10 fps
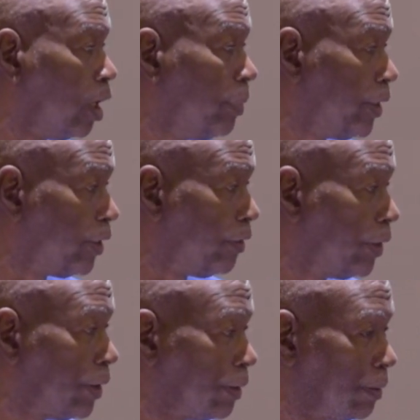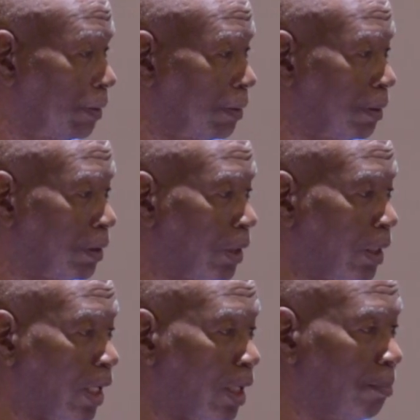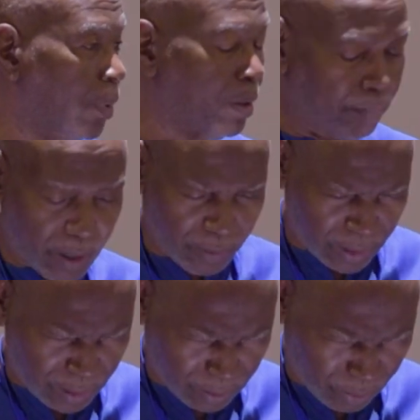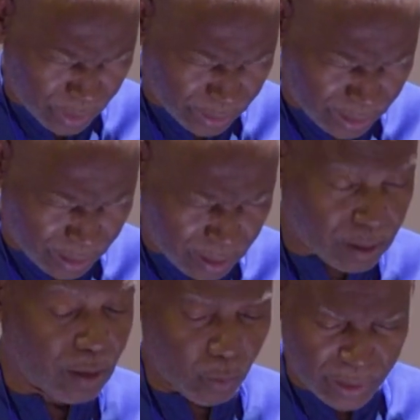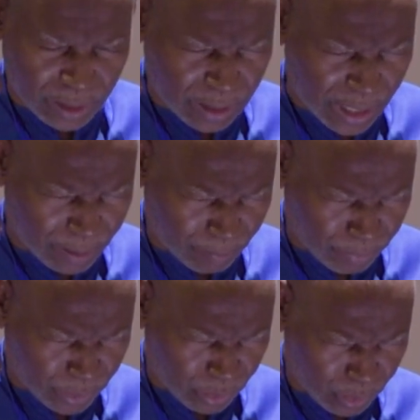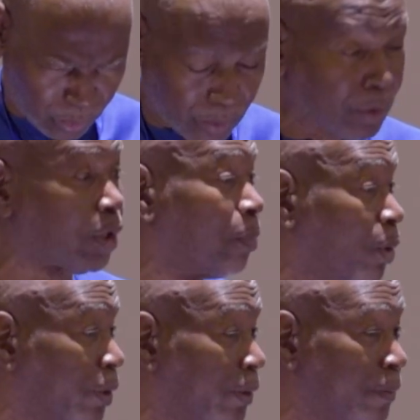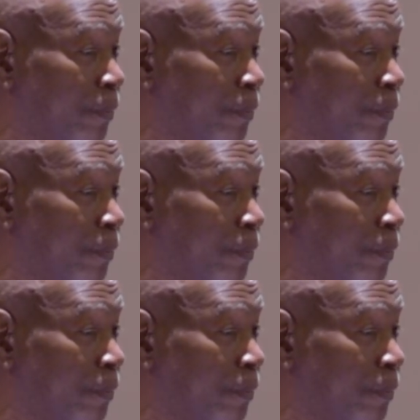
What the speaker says: commentary. Burial was an ill wind that blew some good.